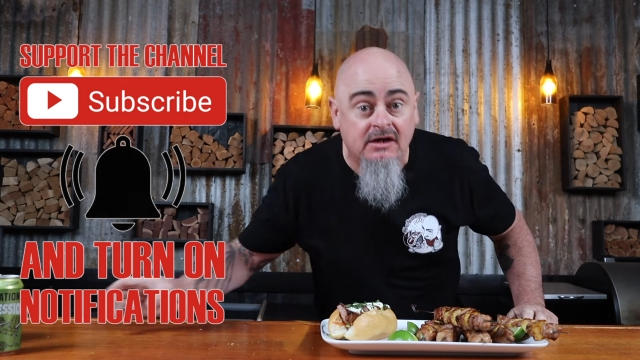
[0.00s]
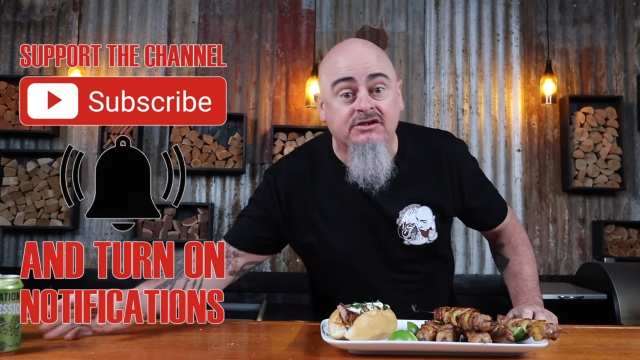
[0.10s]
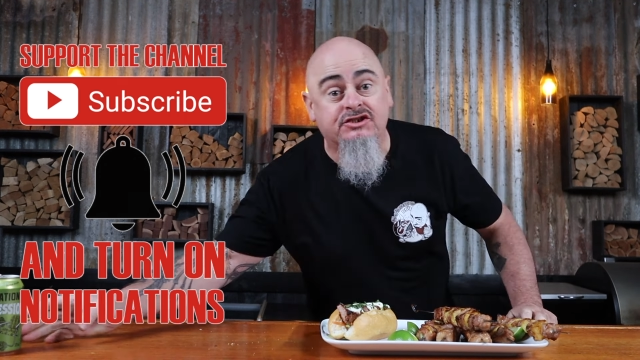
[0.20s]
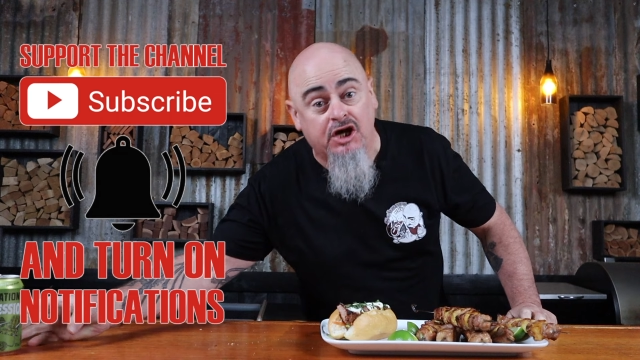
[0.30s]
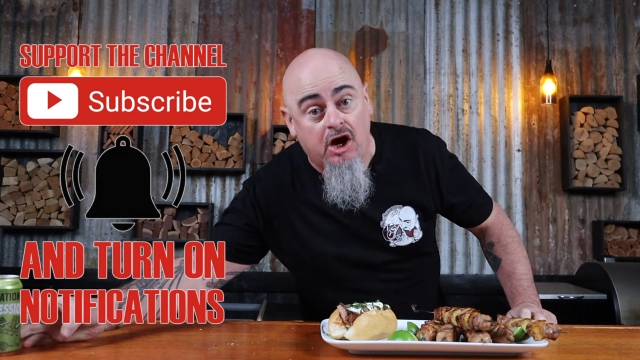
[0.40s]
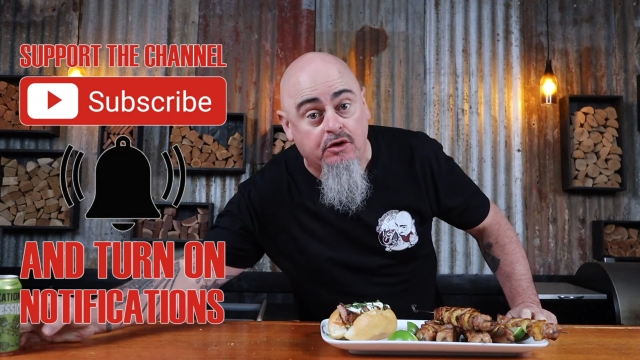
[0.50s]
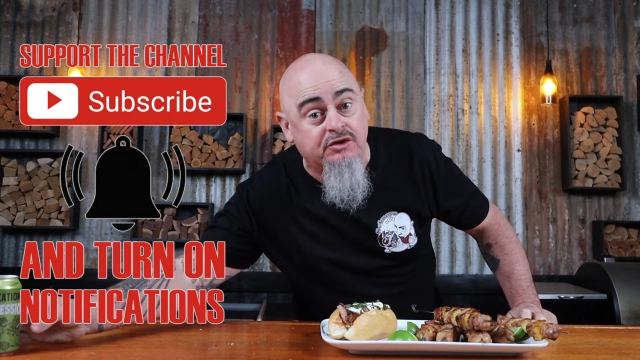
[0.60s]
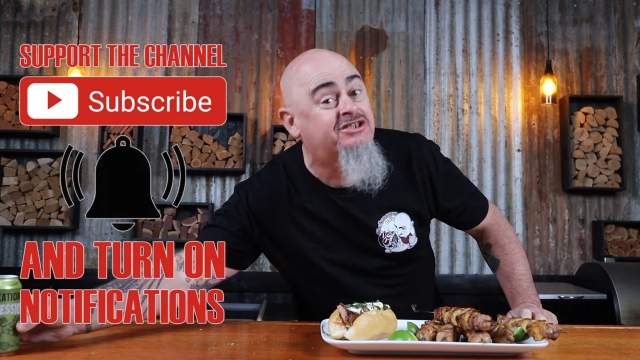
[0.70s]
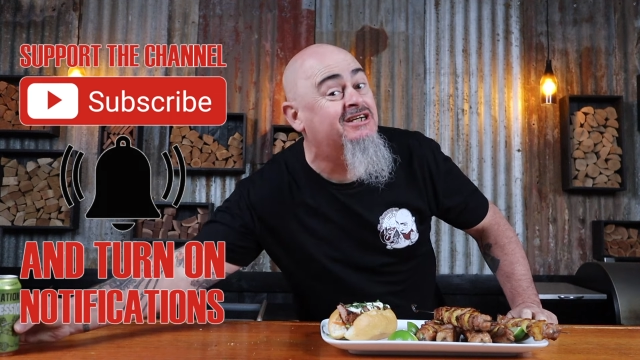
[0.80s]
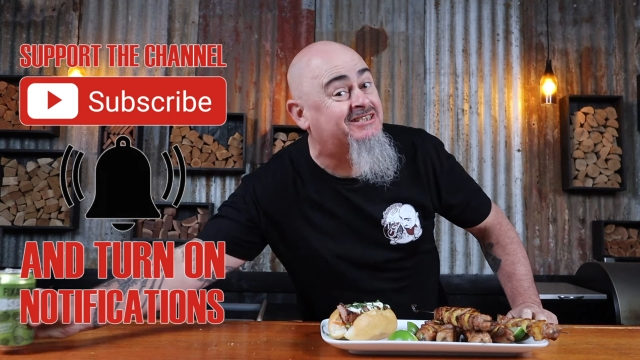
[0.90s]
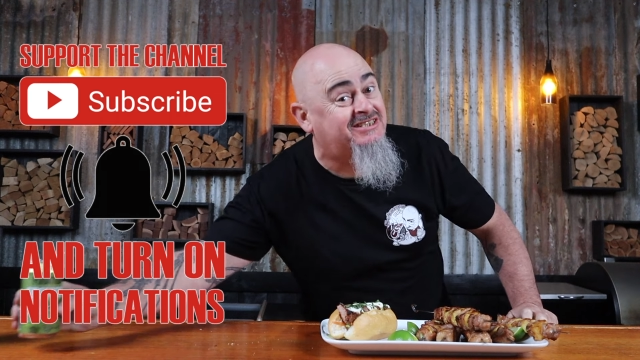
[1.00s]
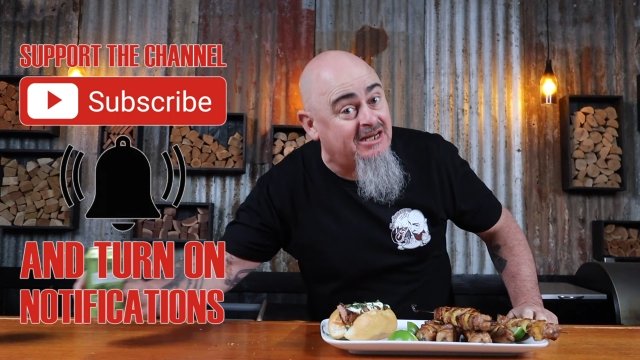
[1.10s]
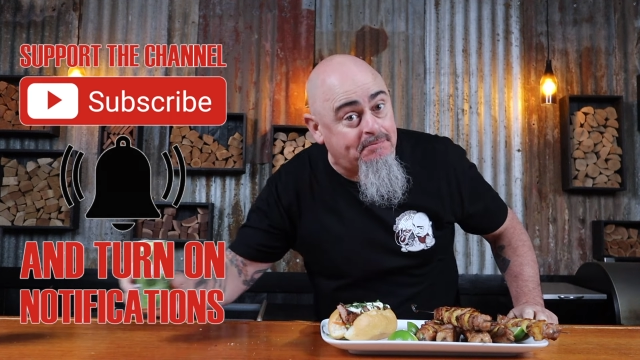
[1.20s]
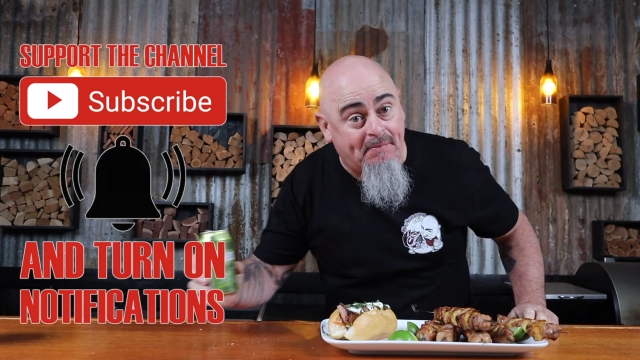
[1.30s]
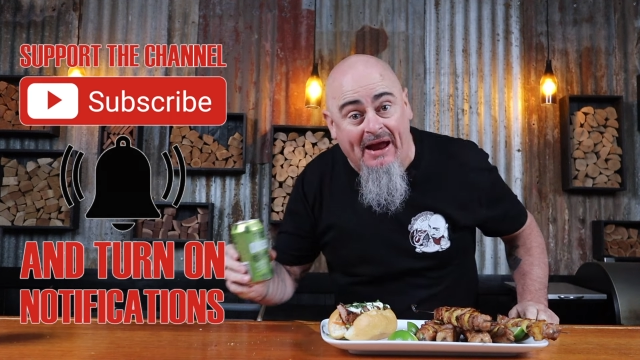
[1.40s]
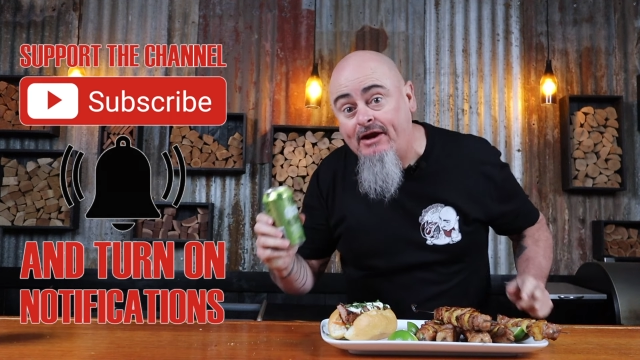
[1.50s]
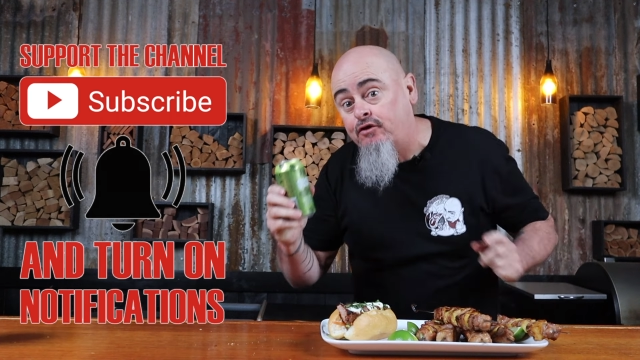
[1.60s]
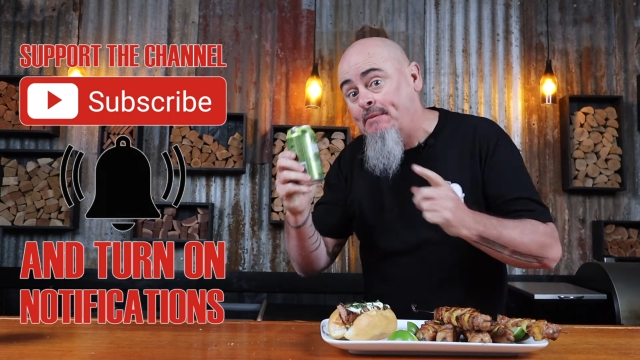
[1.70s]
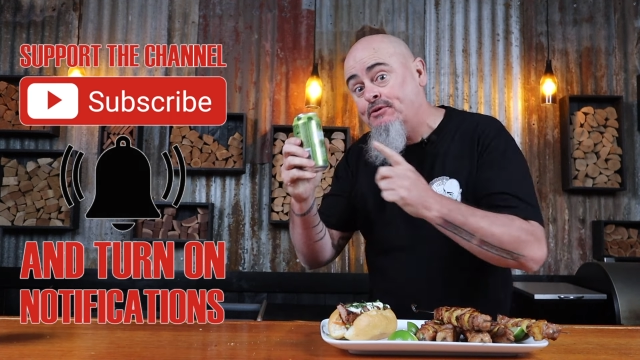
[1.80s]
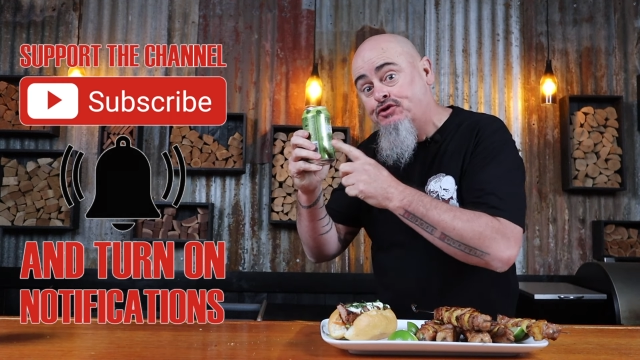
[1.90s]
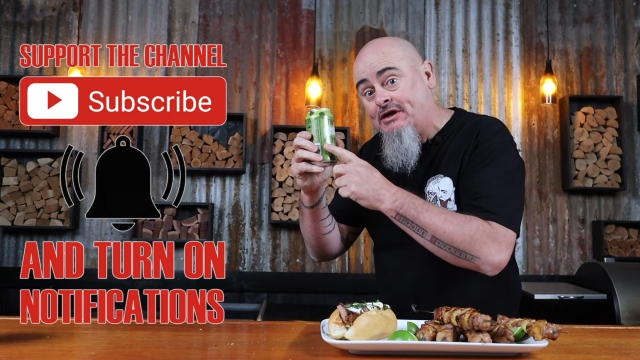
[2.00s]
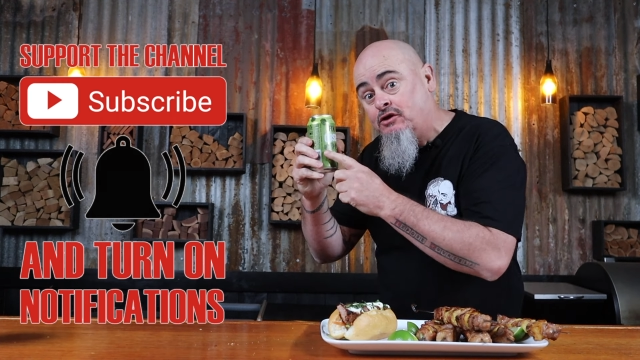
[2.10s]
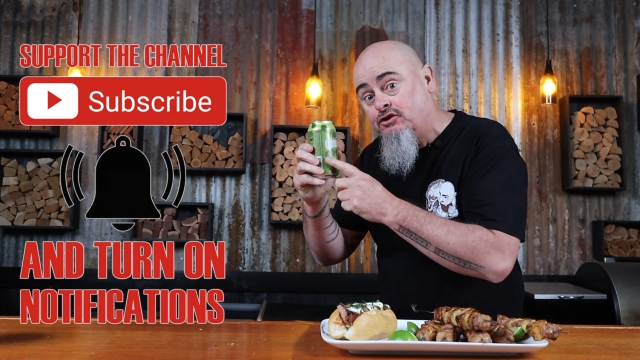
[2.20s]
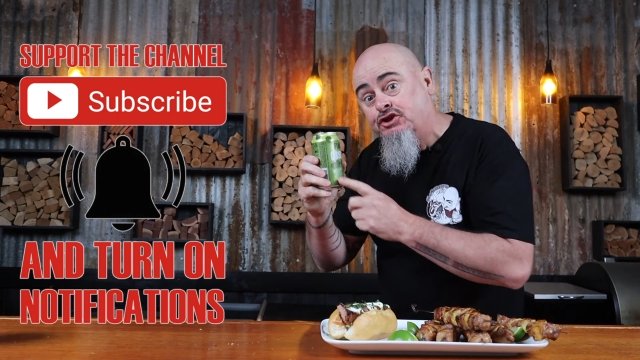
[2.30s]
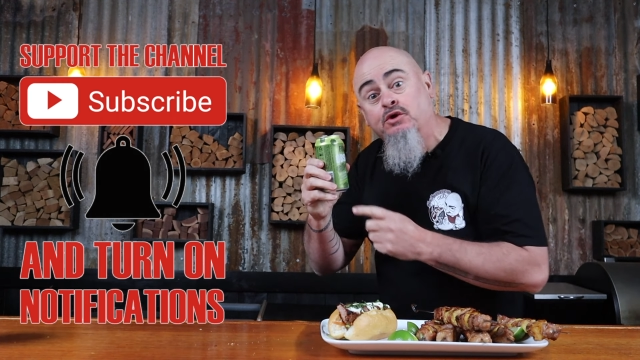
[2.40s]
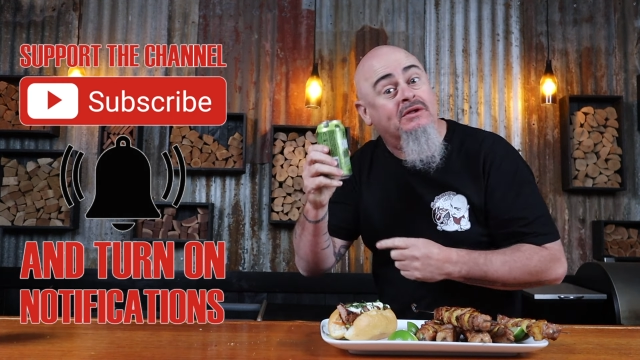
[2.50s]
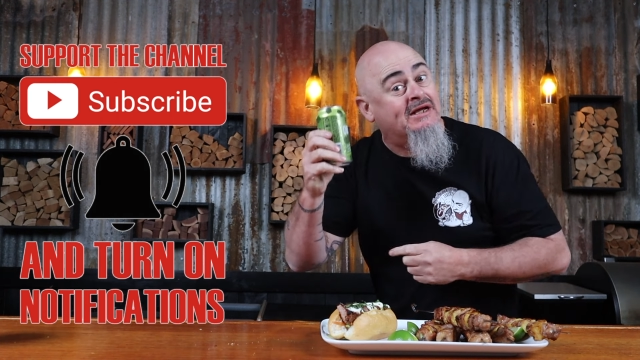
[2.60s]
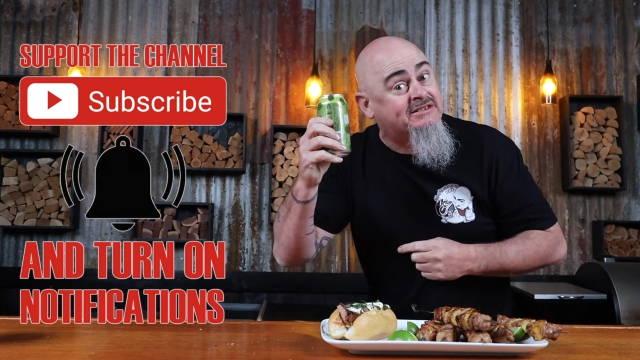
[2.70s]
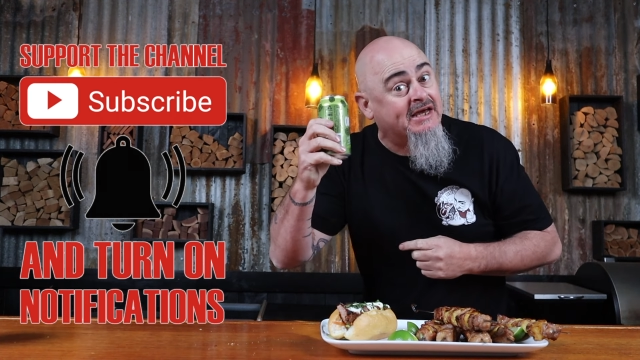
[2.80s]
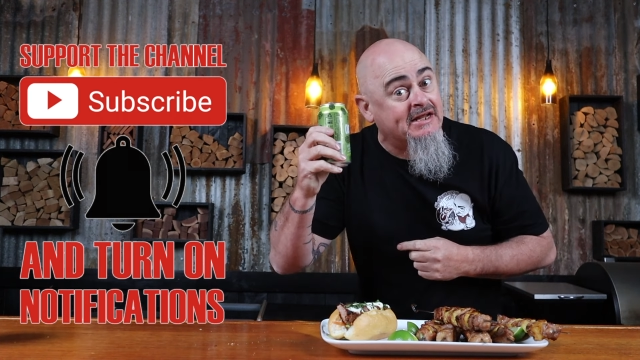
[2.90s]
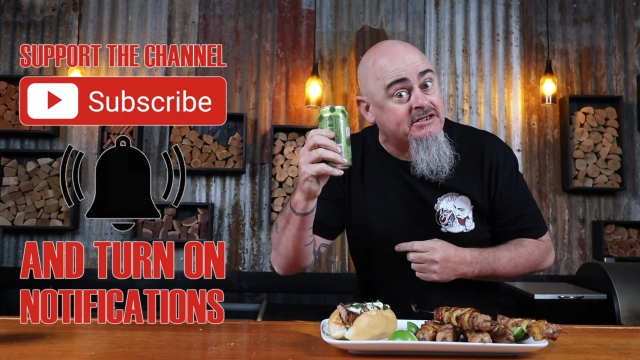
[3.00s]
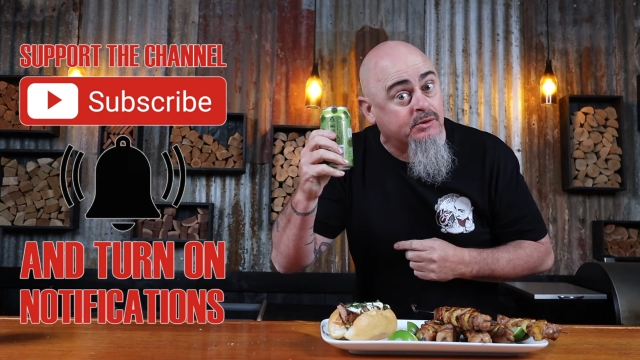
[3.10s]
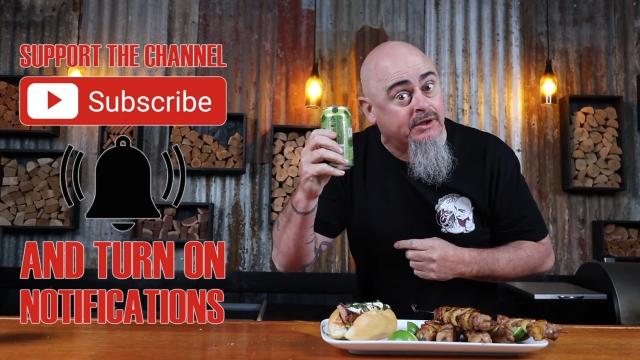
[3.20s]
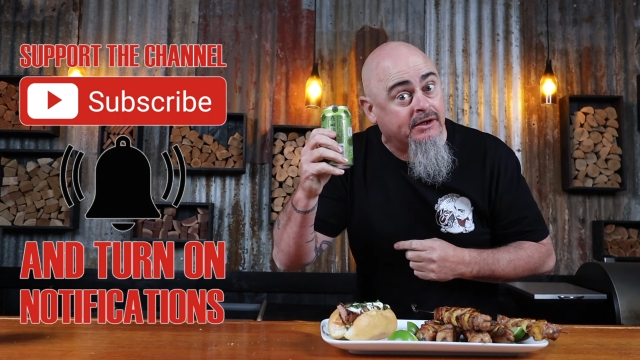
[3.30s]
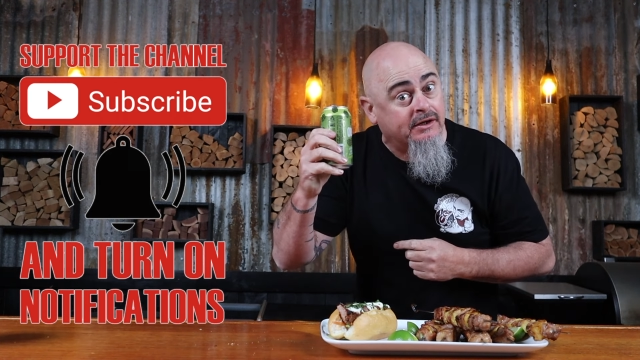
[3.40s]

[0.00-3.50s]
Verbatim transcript: So just sit back, grab a drink or two and let's get into it.